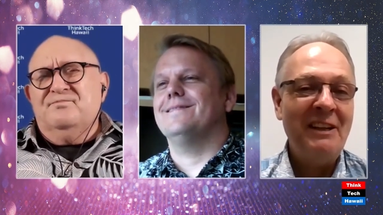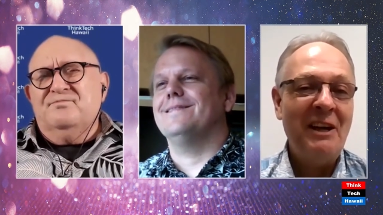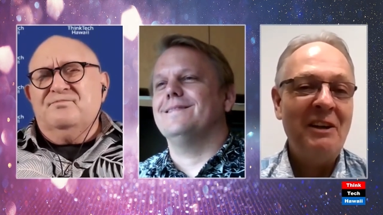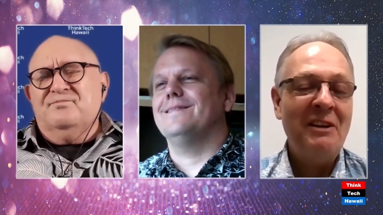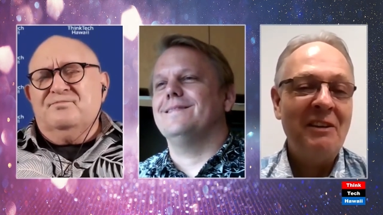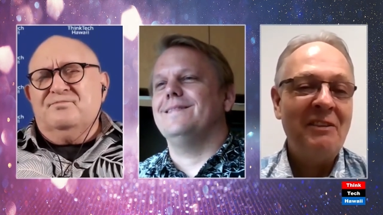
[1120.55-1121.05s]
Speaker 1: mean,
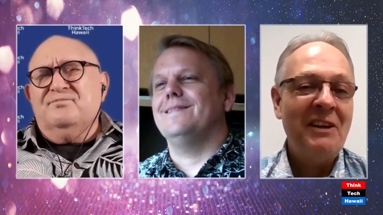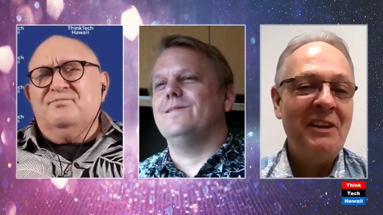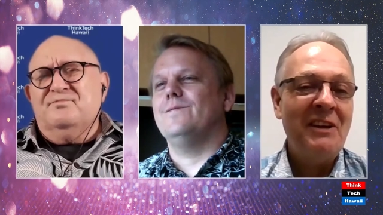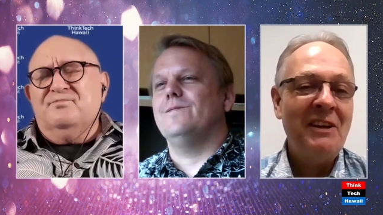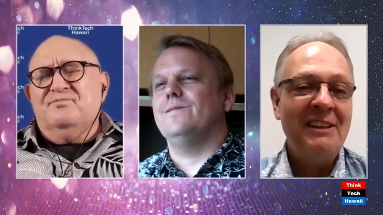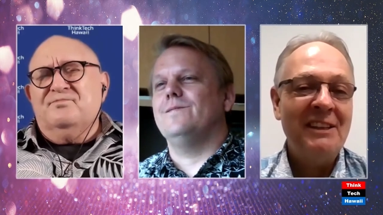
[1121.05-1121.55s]
no, nothing
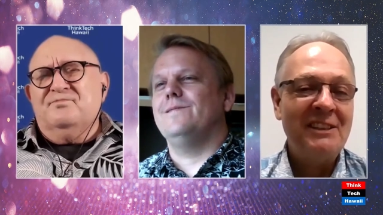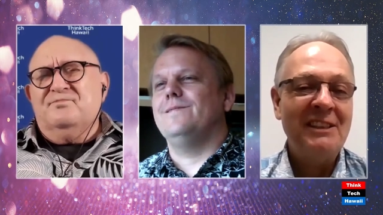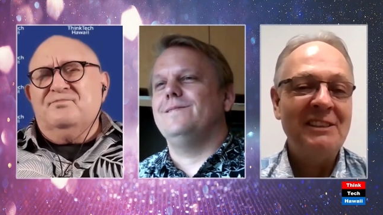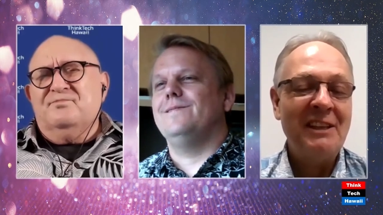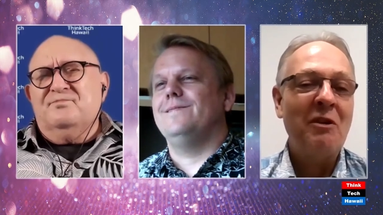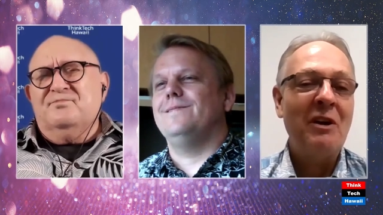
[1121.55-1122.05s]
like this
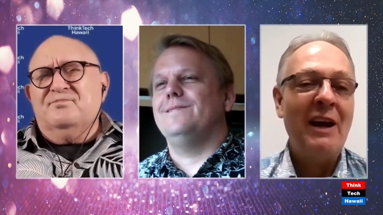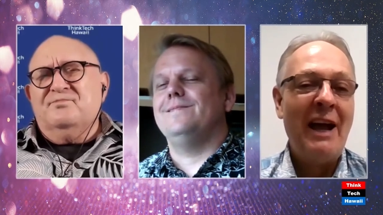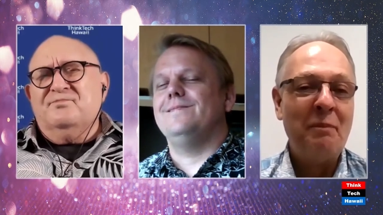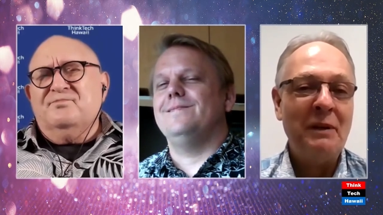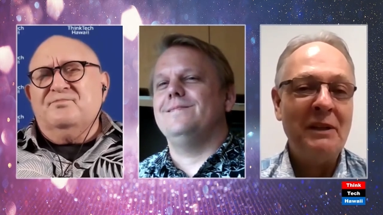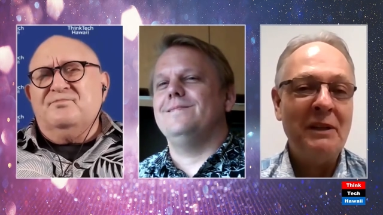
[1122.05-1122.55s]
has ever
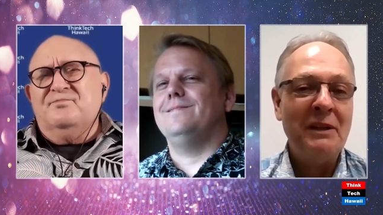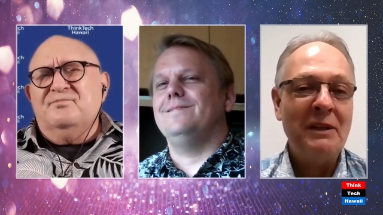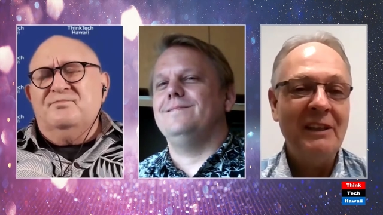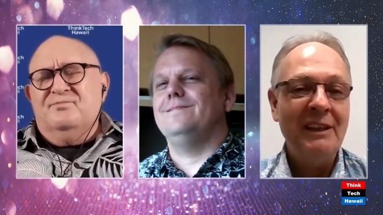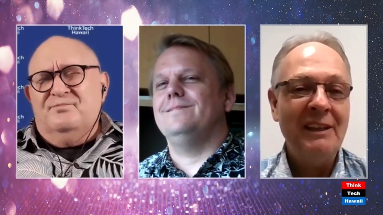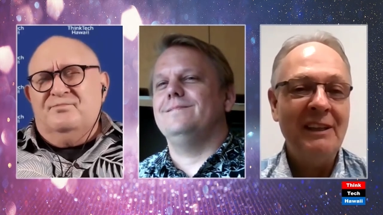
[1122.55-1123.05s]
happened. So
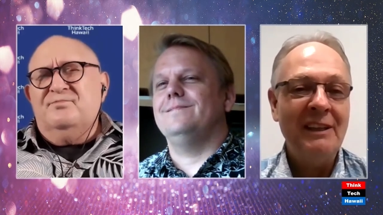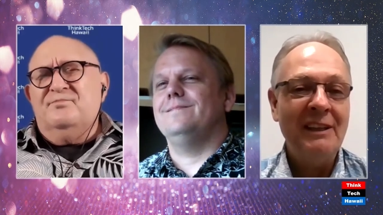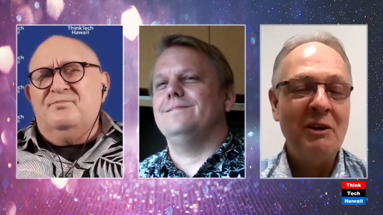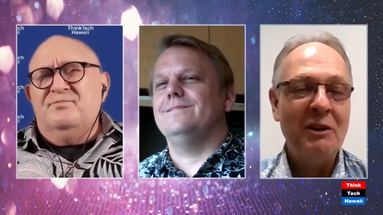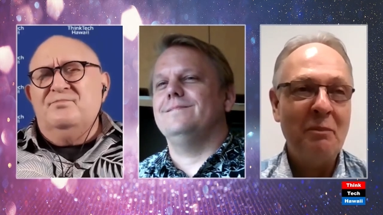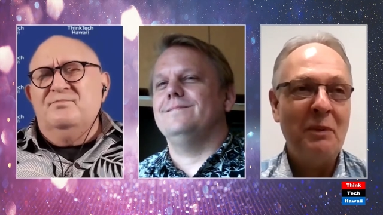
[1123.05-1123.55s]
it, it's
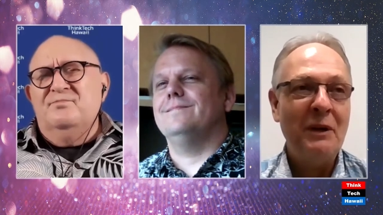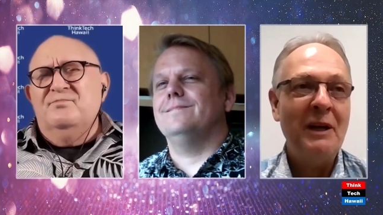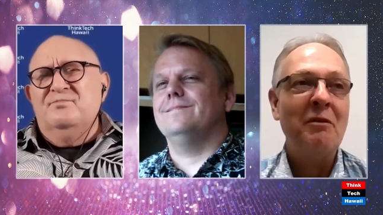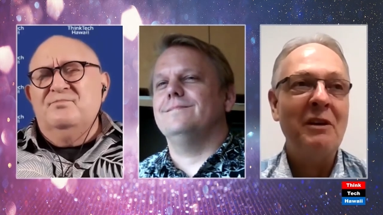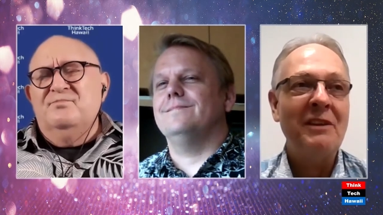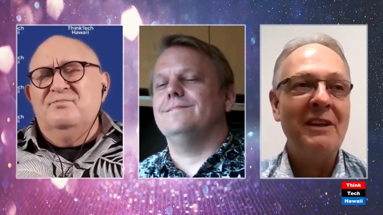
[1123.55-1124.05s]
hard to put
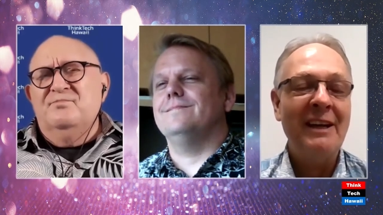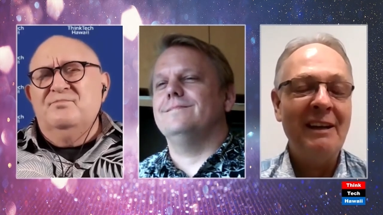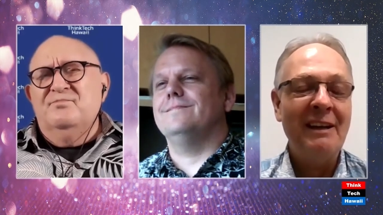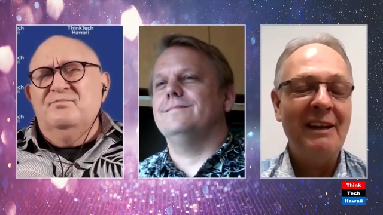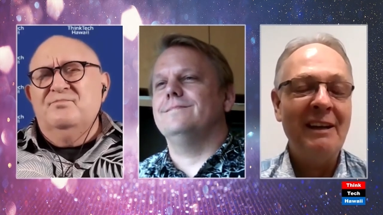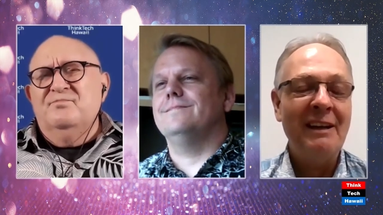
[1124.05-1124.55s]
everything
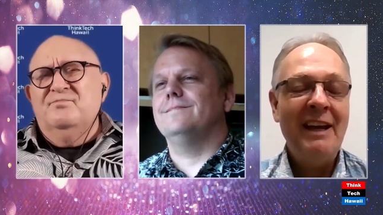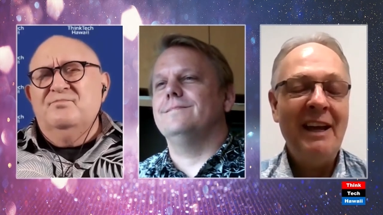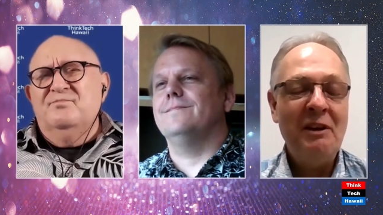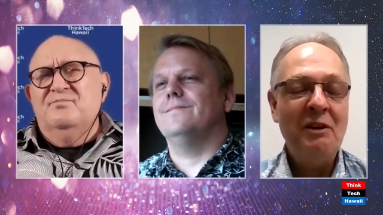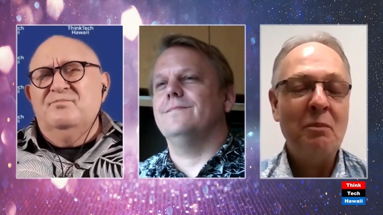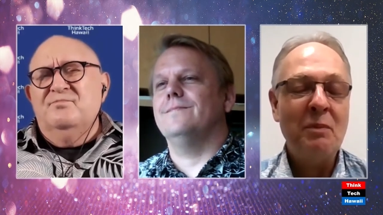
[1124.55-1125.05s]

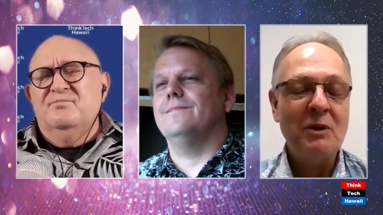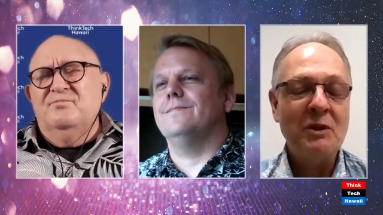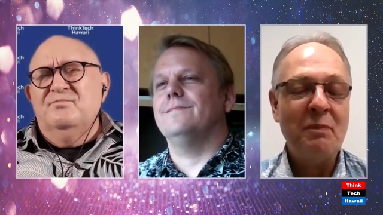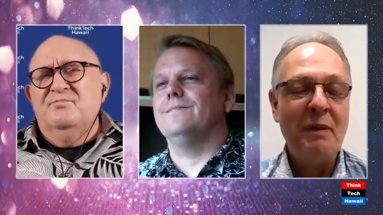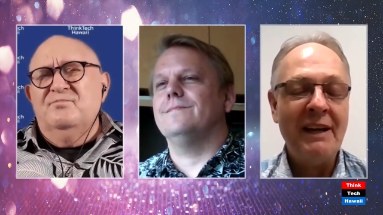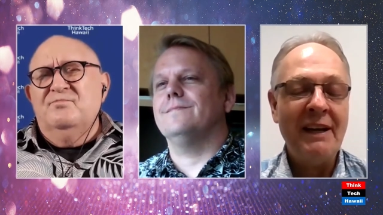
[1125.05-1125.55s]
into
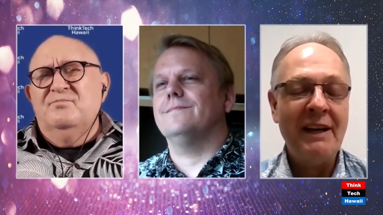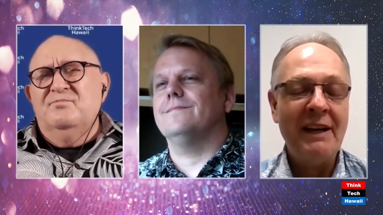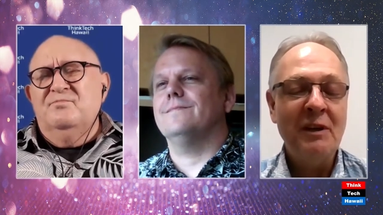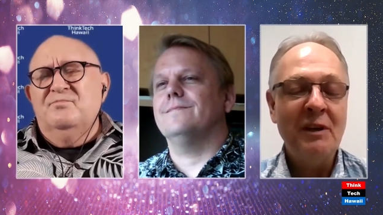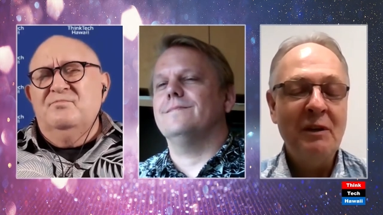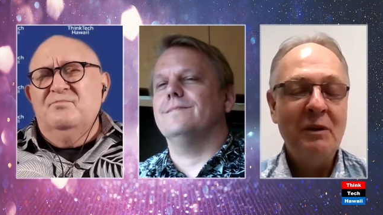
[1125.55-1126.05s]

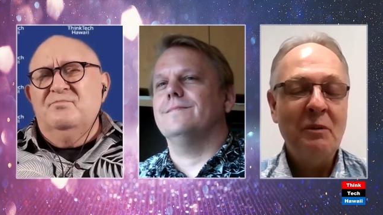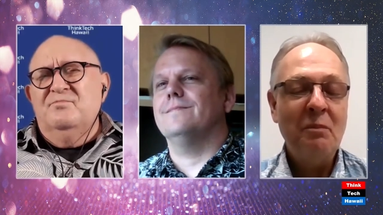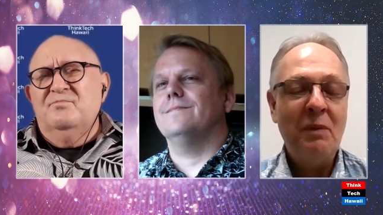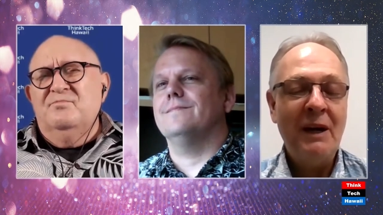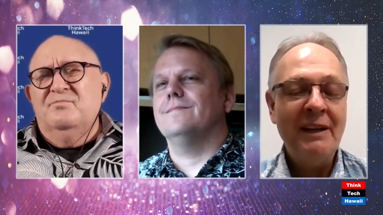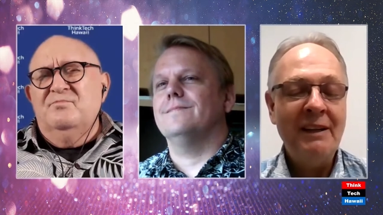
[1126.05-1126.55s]
perspective,
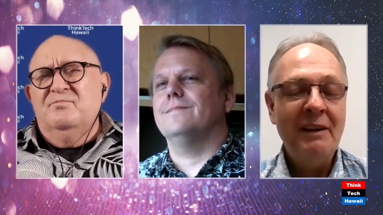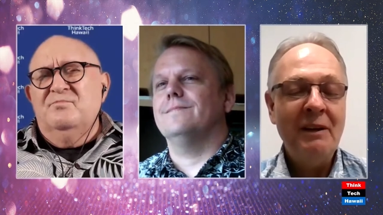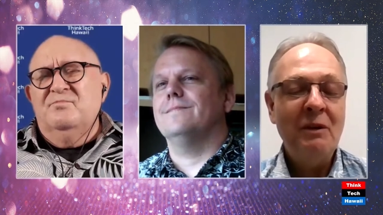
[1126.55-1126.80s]
but